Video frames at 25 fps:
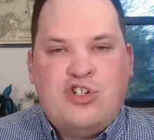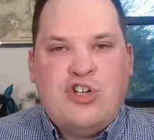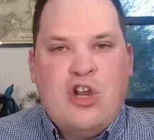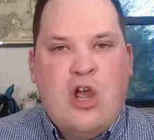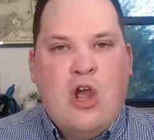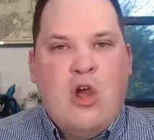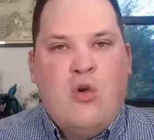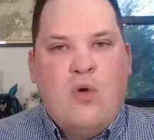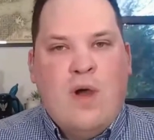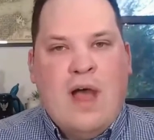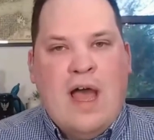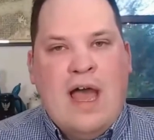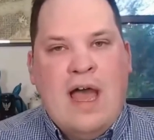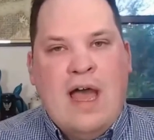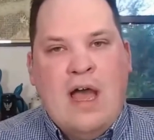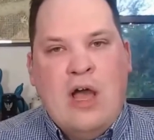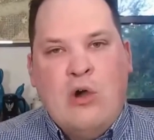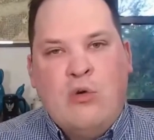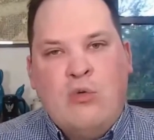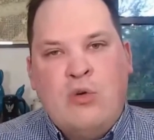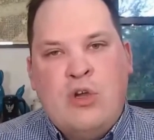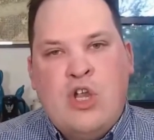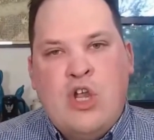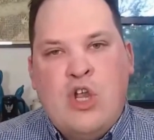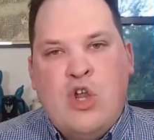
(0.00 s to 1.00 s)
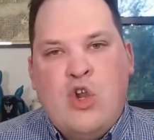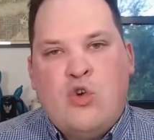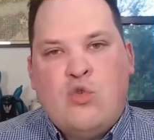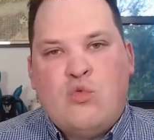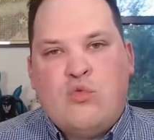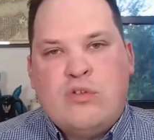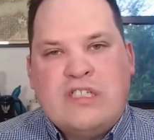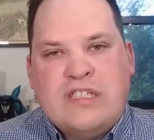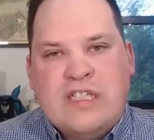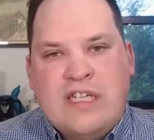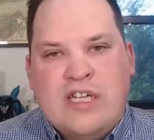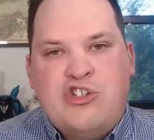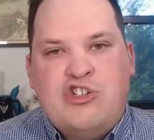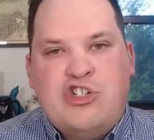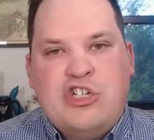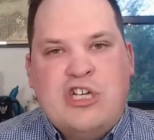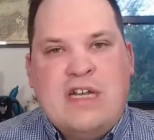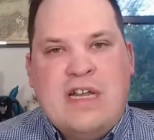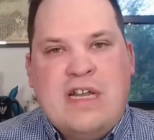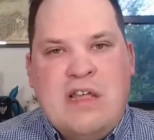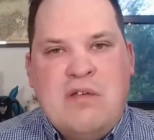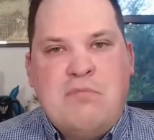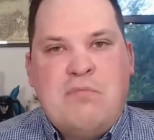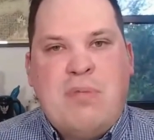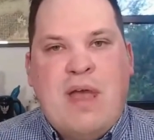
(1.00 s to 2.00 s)
to show how
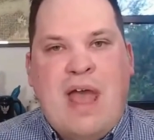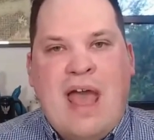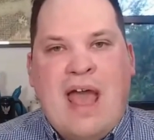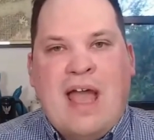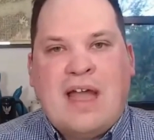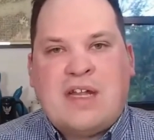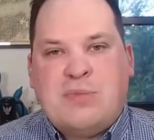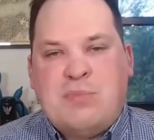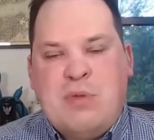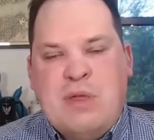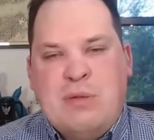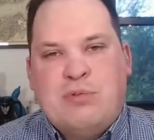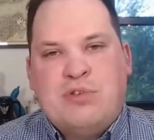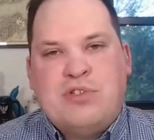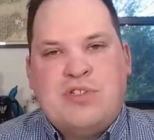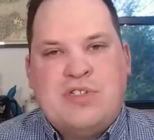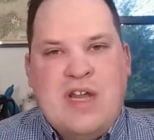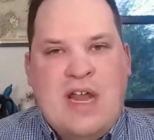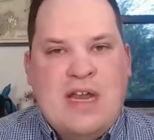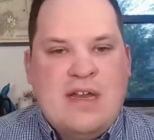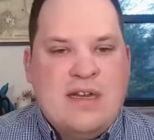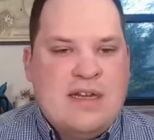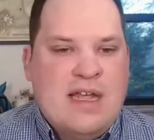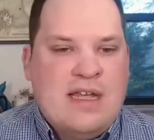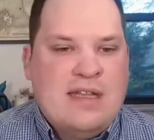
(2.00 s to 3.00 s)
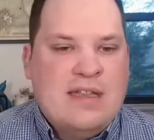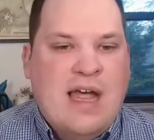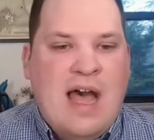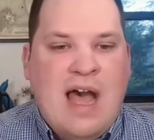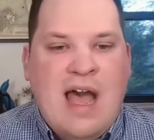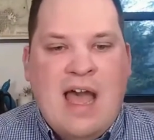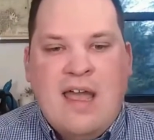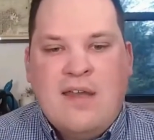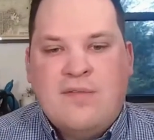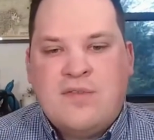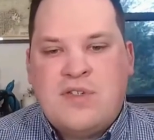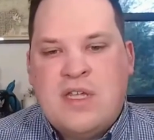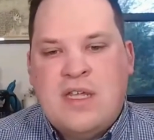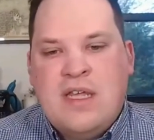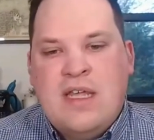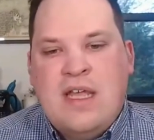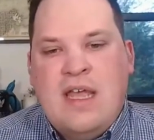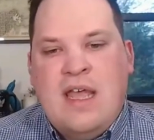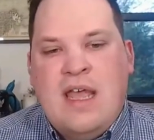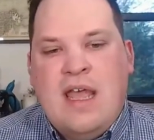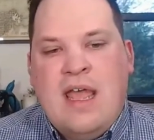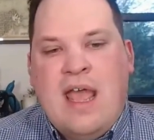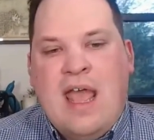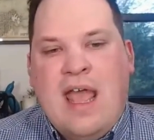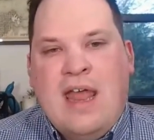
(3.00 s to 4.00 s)
religion impacts people's day to day lives
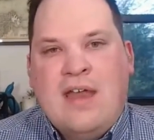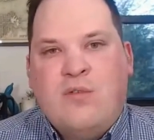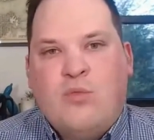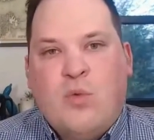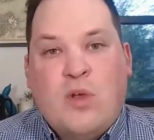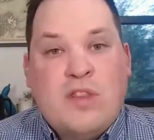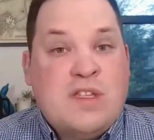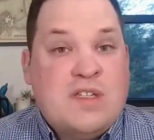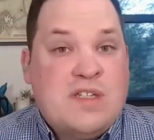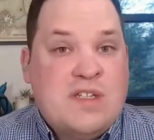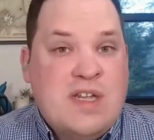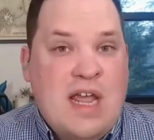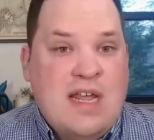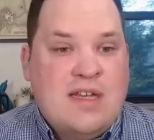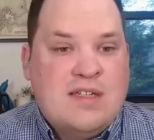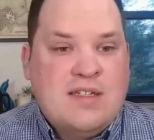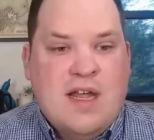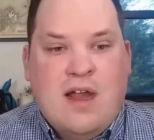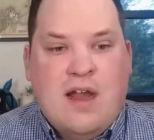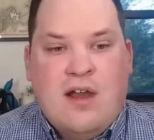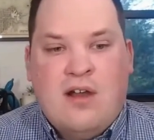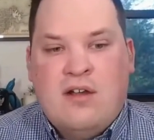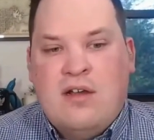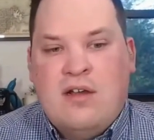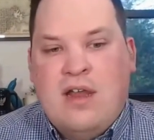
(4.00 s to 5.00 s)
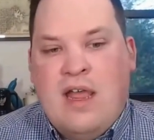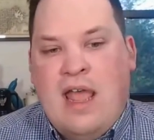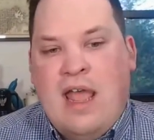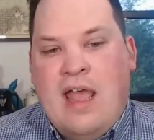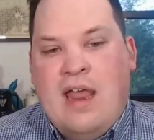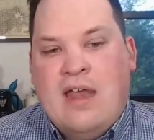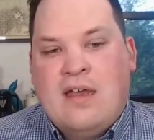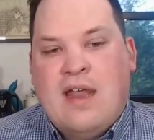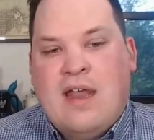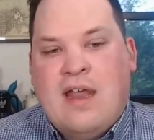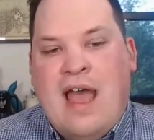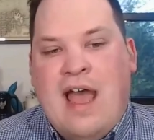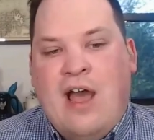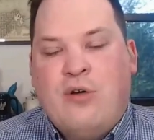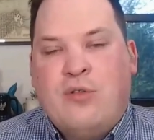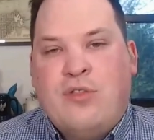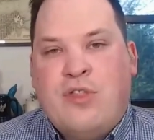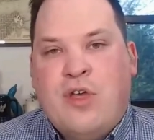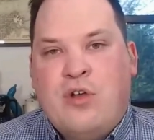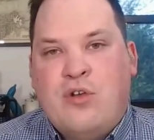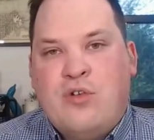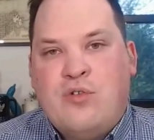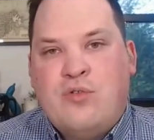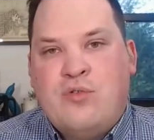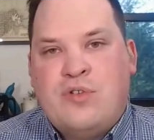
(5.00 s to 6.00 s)
and what the stakes are and how
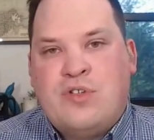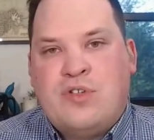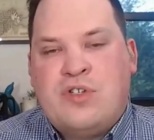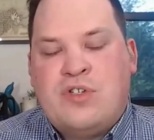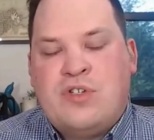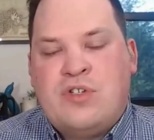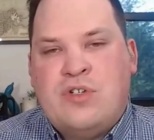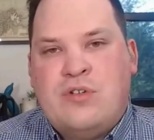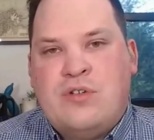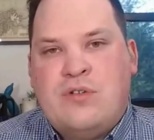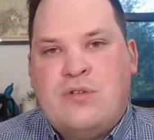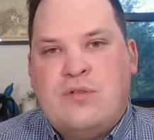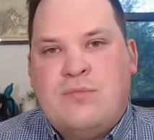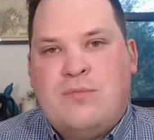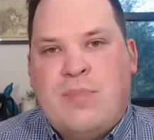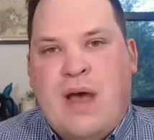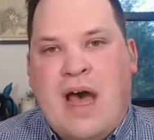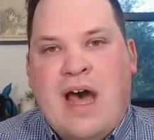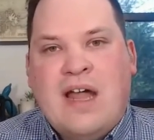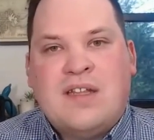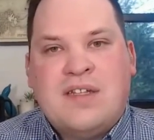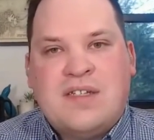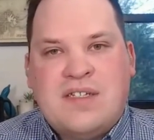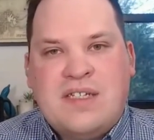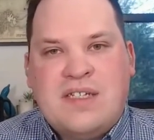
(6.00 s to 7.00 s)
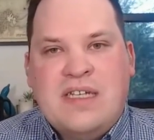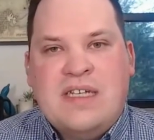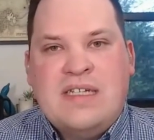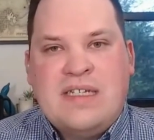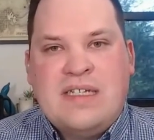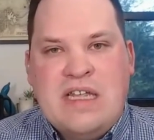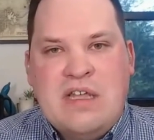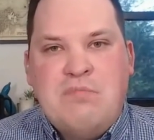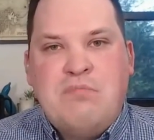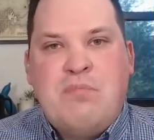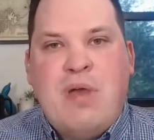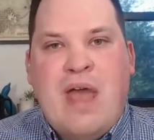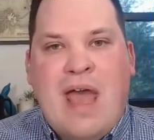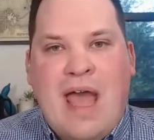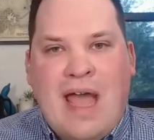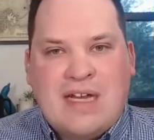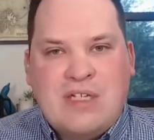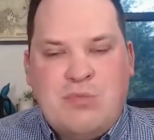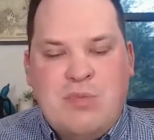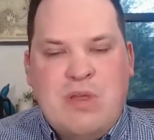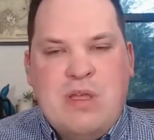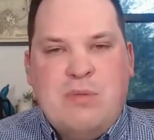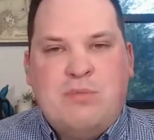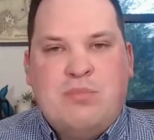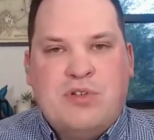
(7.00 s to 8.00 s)
those policies
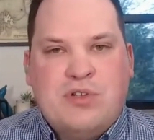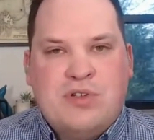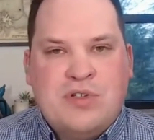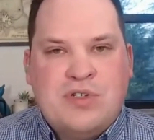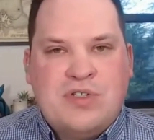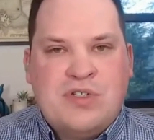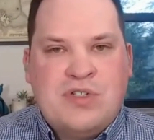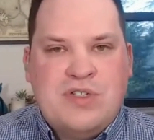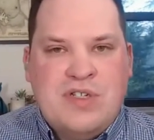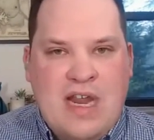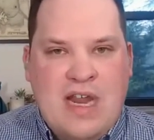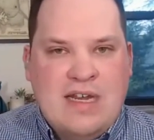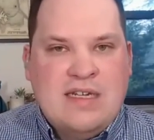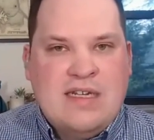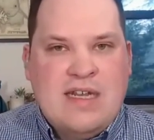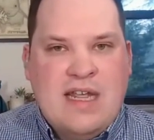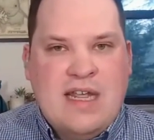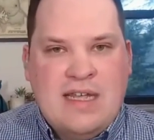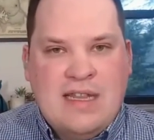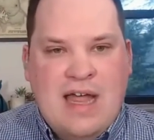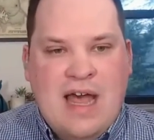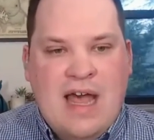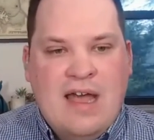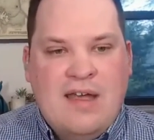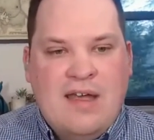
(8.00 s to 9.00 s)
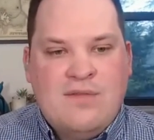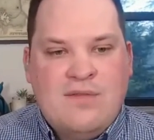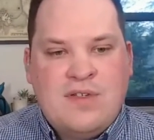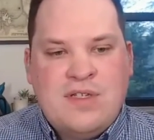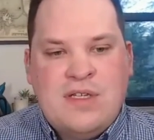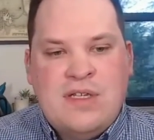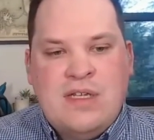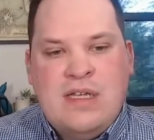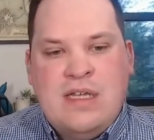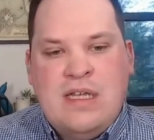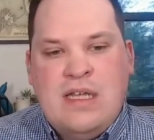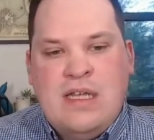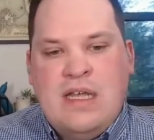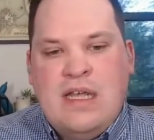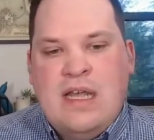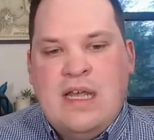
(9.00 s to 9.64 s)
impact people's day to day lives.